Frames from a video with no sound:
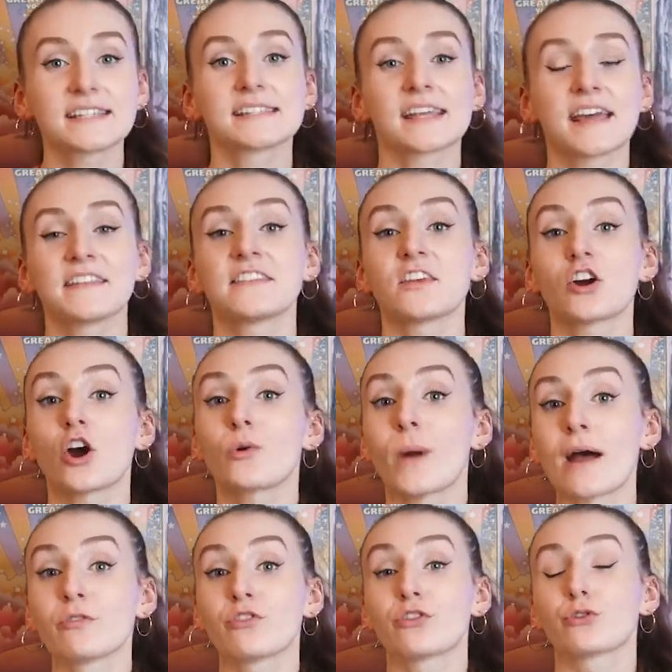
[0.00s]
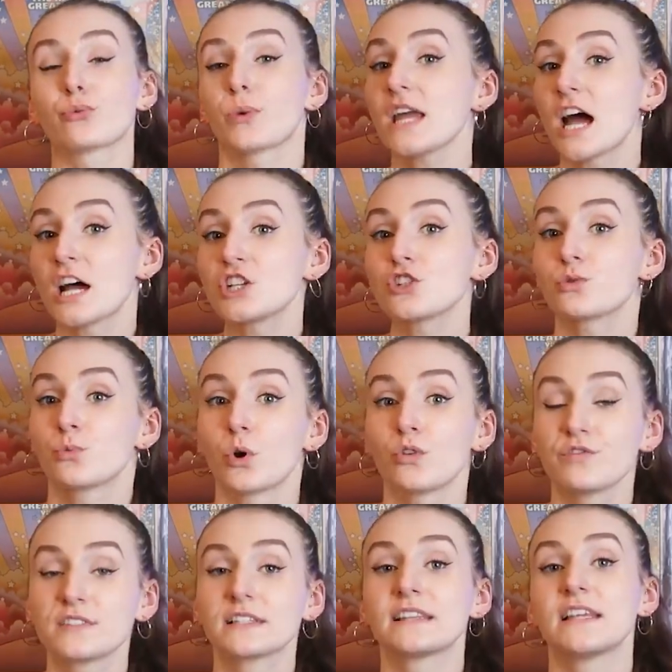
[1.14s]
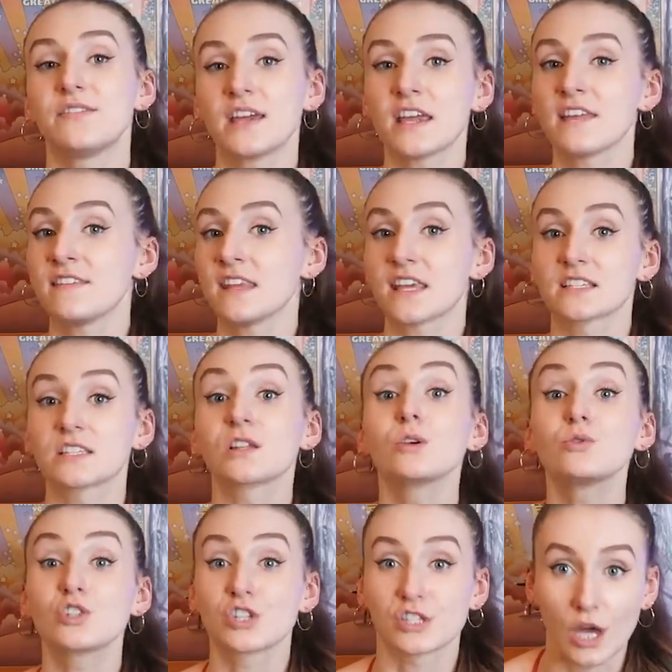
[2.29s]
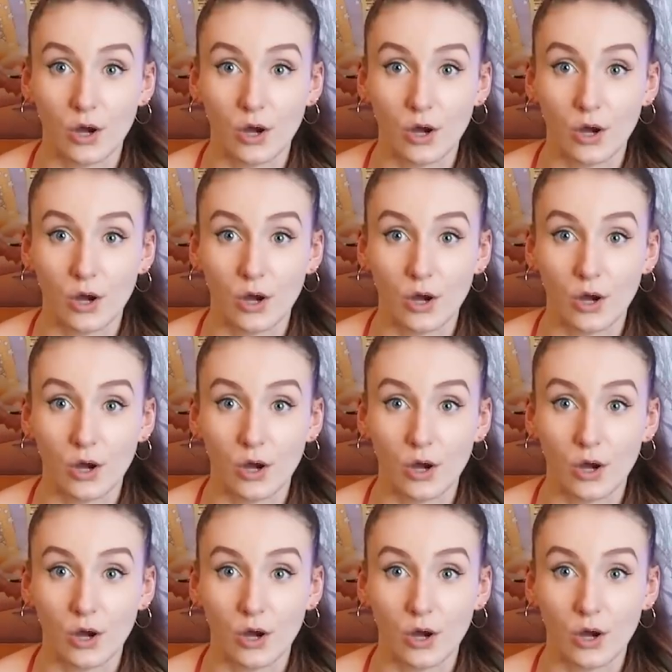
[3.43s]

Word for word: It is said that there are around 300 wolves living in the exclusion